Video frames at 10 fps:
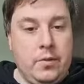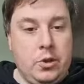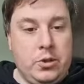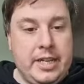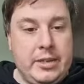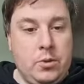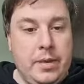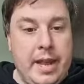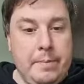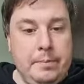of your channel
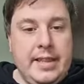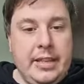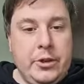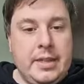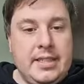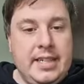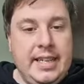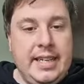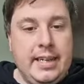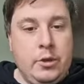name, and then you can
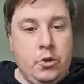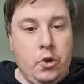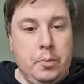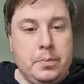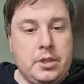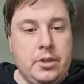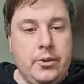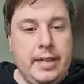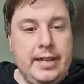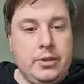see here groups.
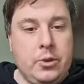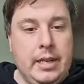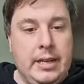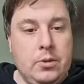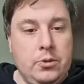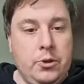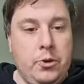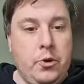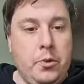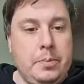Okay, so click onto
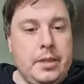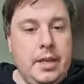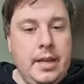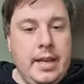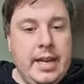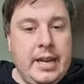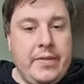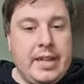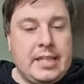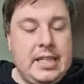groups, and
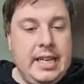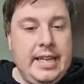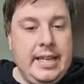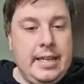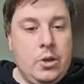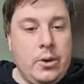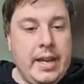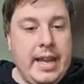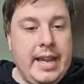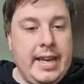I've actually
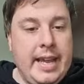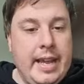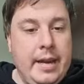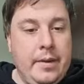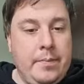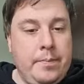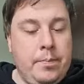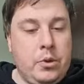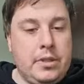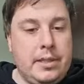gone ahead and
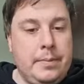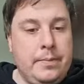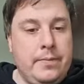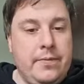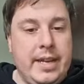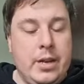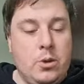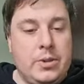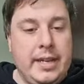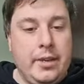put some
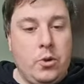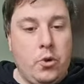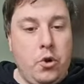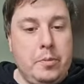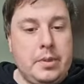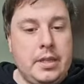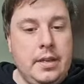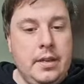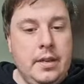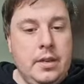videos in groups
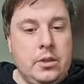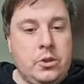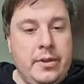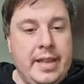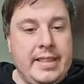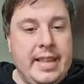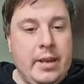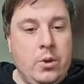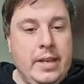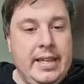so that
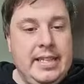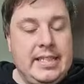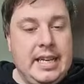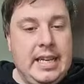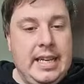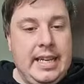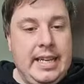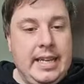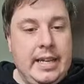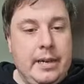they are easily